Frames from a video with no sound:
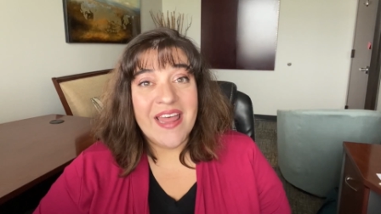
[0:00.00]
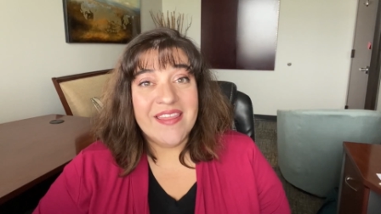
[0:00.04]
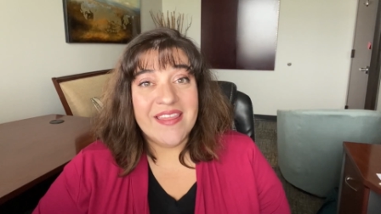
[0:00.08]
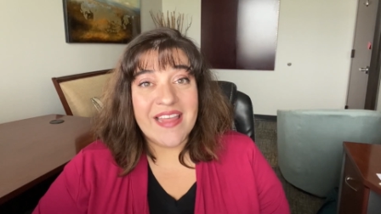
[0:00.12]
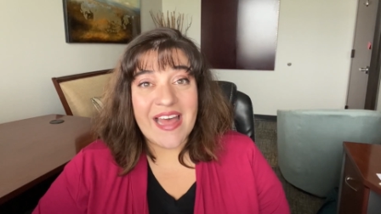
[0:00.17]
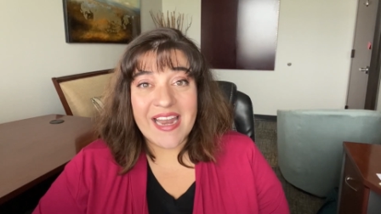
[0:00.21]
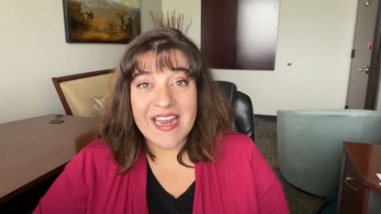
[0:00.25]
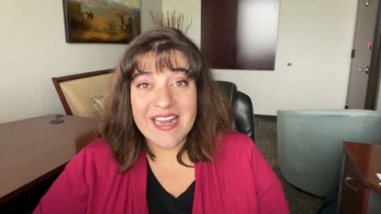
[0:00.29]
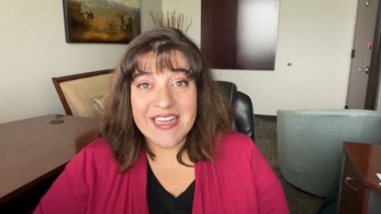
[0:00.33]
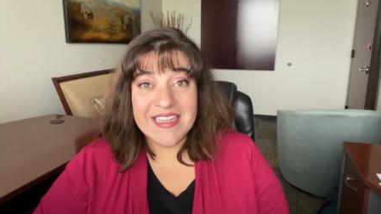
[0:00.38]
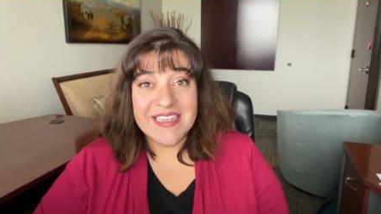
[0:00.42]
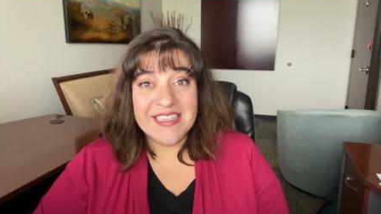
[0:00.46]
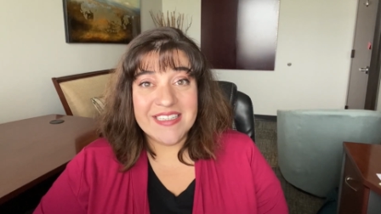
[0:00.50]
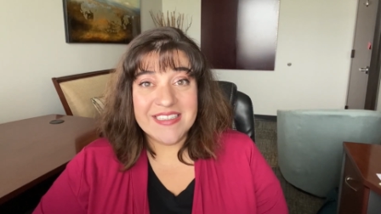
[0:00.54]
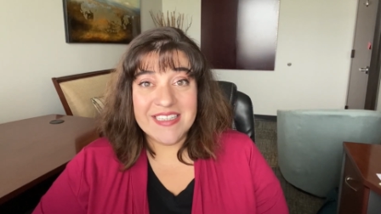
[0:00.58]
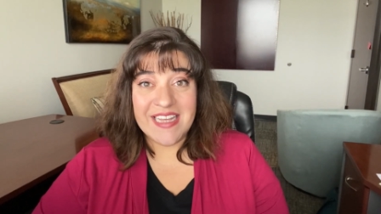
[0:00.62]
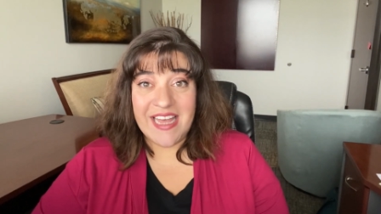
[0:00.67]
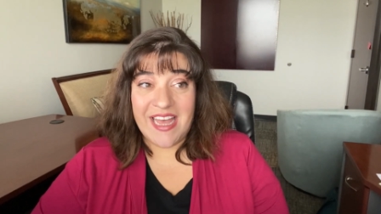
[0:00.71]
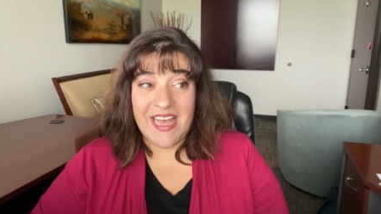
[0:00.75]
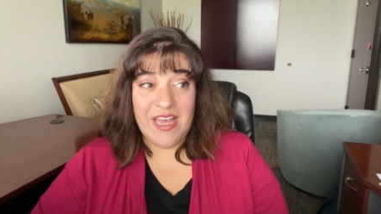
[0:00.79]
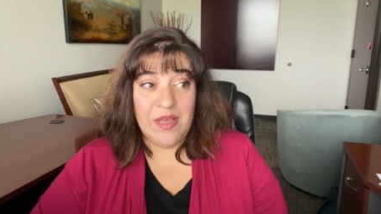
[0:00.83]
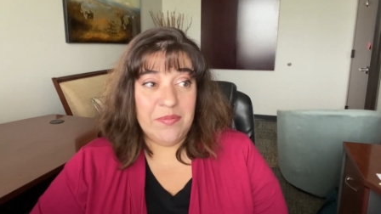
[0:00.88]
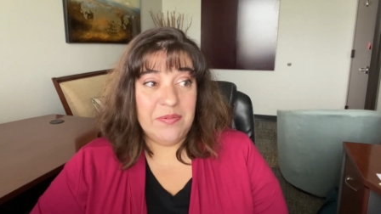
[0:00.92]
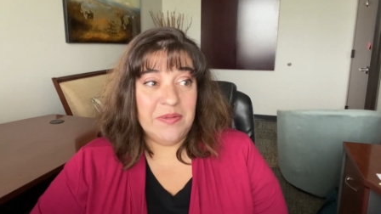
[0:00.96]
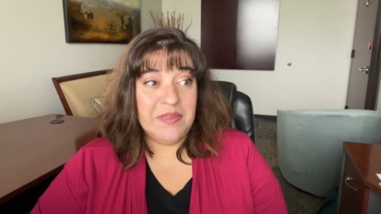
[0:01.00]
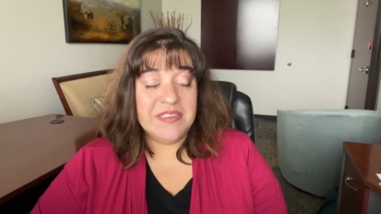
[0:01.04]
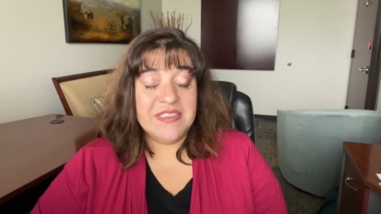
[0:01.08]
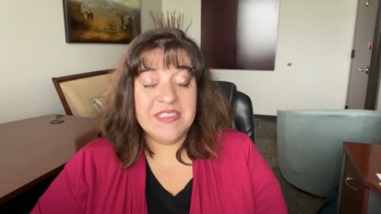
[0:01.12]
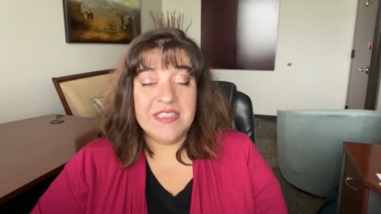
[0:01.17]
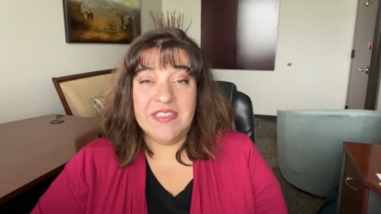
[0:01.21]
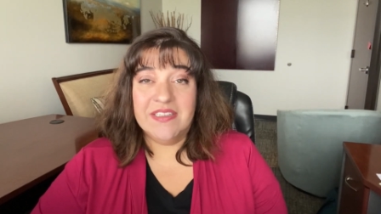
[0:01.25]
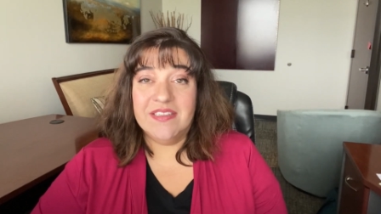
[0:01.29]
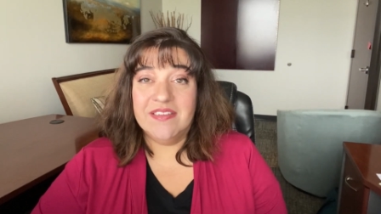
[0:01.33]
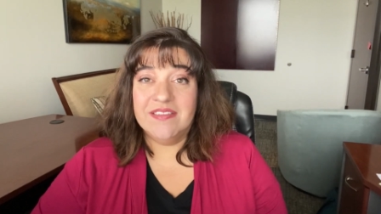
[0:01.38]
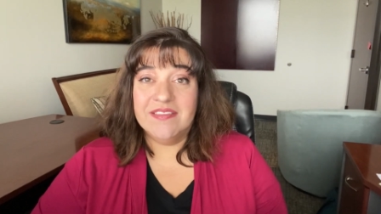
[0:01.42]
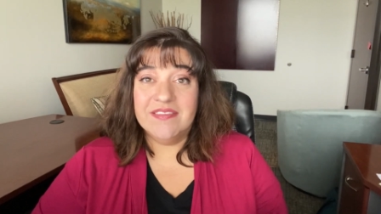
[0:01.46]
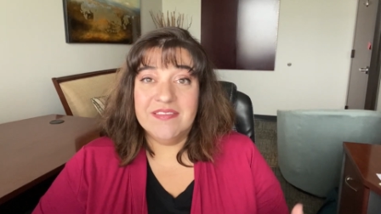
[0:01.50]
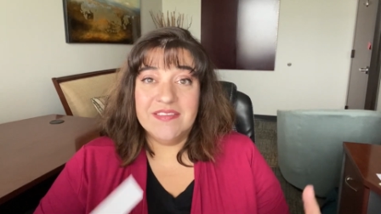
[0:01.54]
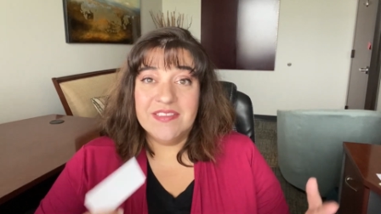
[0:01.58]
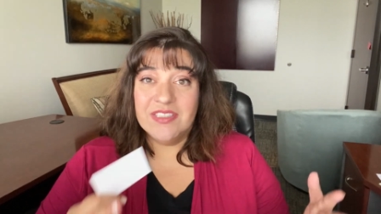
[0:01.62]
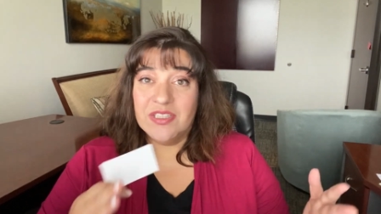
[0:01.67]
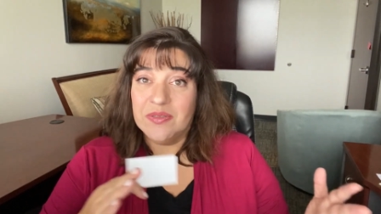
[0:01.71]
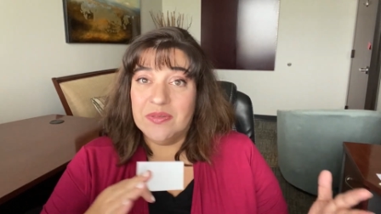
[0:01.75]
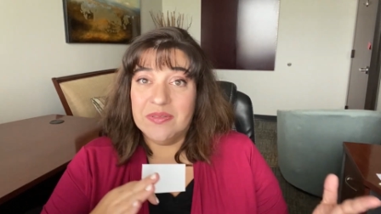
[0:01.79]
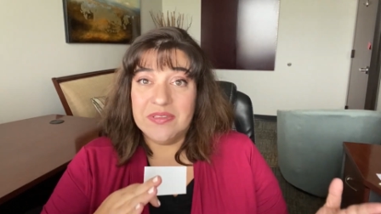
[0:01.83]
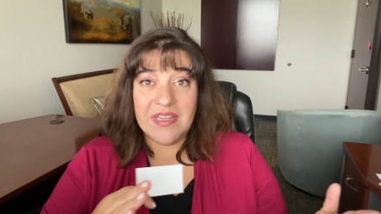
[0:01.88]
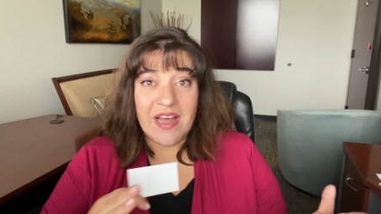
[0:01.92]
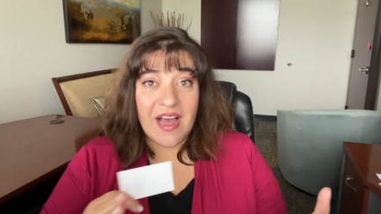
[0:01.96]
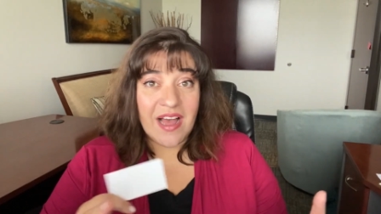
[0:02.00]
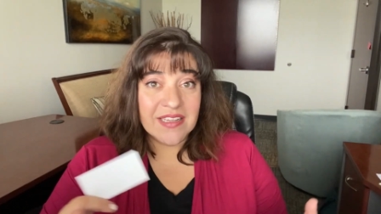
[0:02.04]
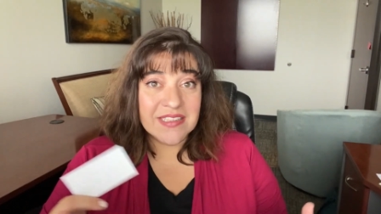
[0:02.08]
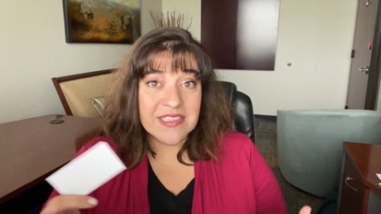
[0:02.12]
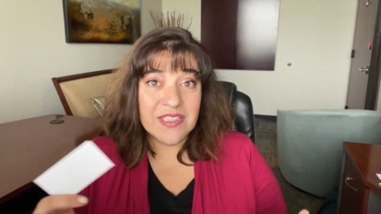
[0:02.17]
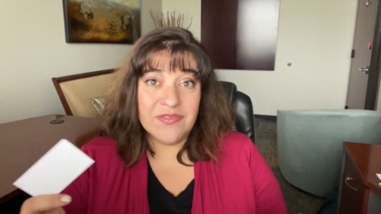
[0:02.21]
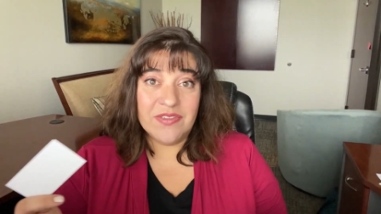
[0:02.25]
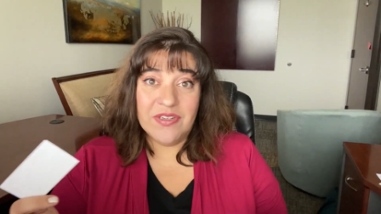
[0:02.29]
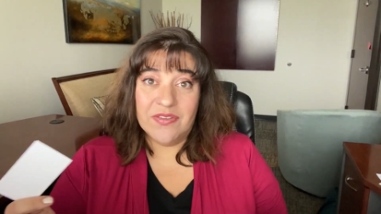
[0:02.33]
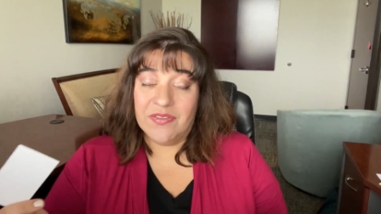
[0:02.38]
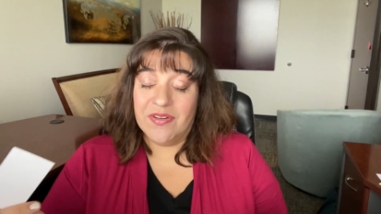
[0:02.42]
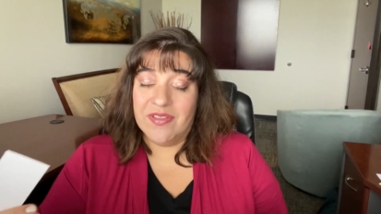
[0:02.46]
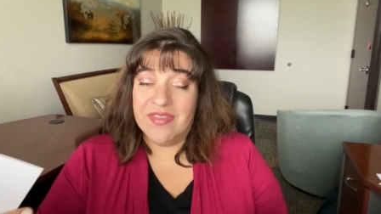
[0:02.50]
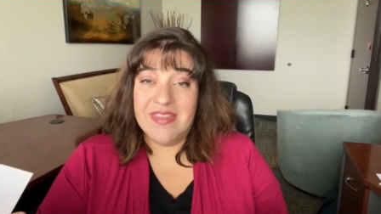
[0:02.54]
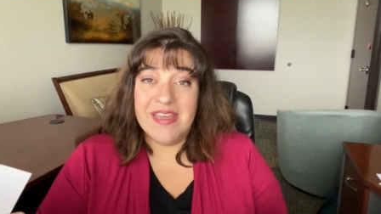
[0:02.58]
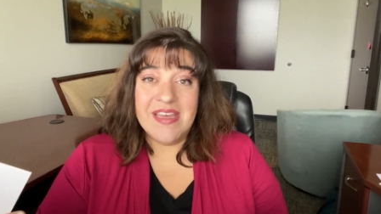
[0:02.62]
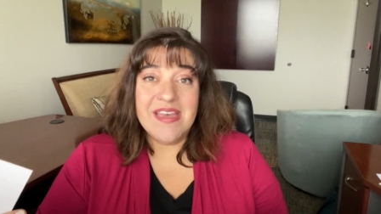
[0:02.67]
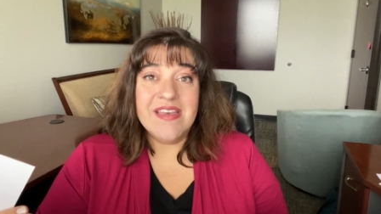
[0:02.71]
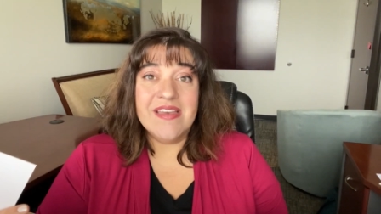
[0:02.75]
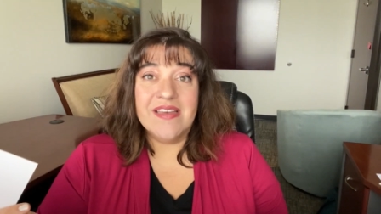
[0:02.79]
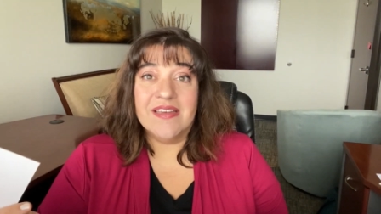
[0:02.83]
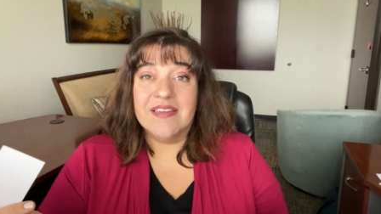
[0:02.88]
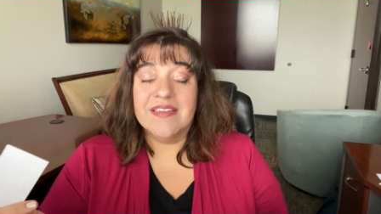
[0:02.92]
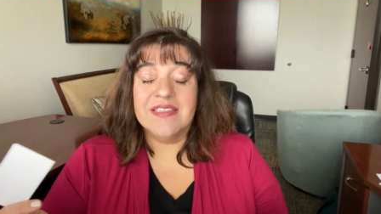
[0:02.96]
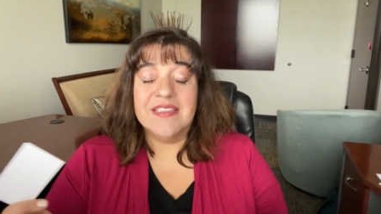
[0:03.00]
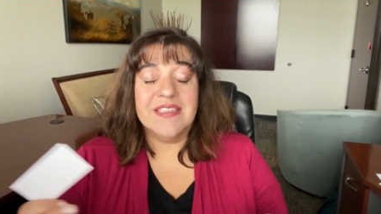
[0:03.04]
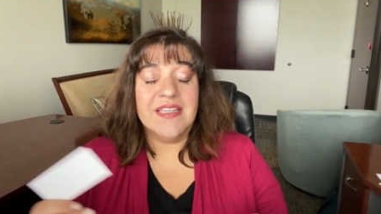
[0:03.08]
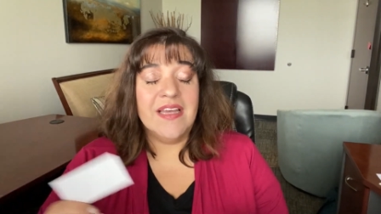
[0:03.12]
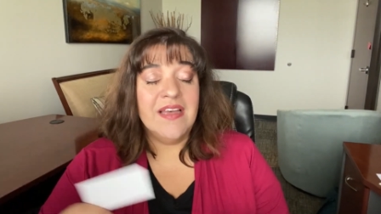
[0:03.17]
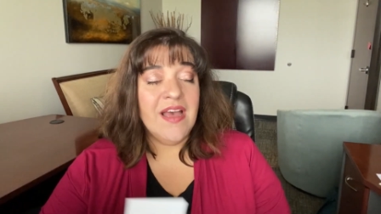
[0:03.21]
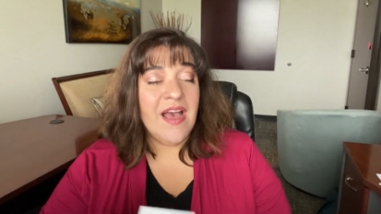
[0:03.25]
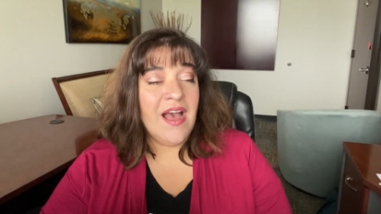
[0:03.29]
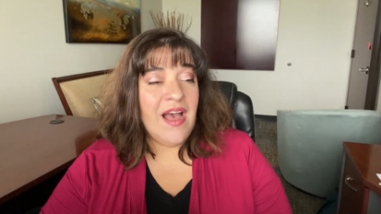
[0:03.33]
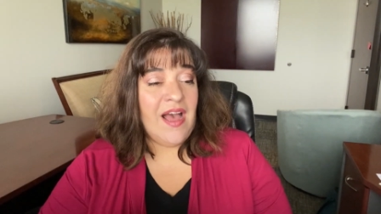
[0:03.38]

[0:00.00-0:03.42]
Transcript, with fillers: that is able to do lots of different things.